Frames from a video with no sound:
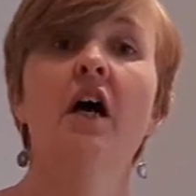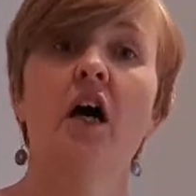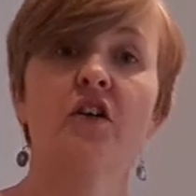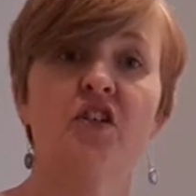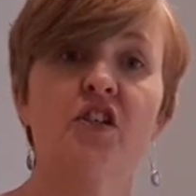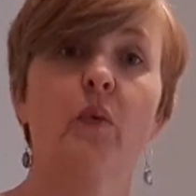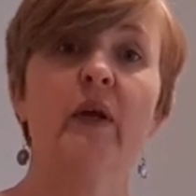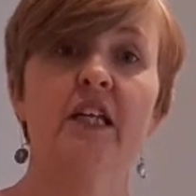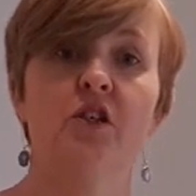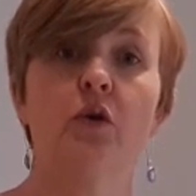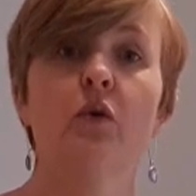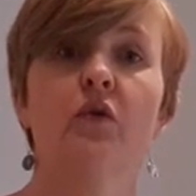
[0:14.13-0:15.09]
I'll just quickly
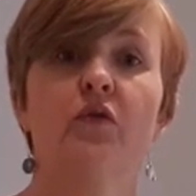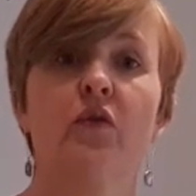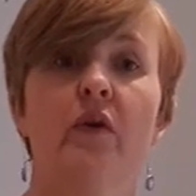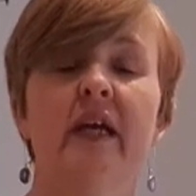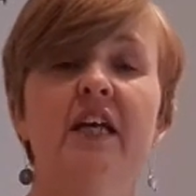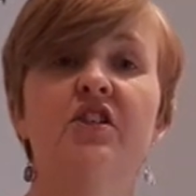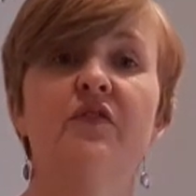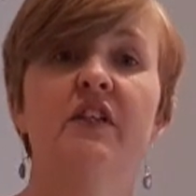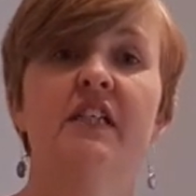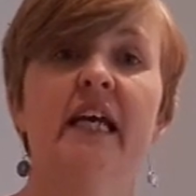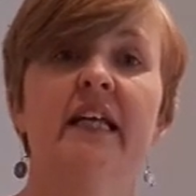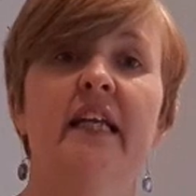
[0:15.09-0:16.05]
talk through each of the
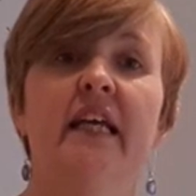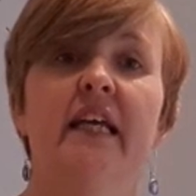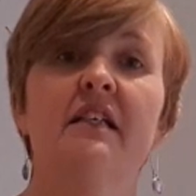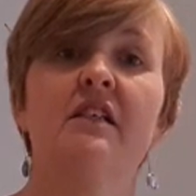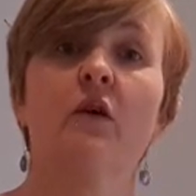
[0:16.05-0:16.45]
techniques,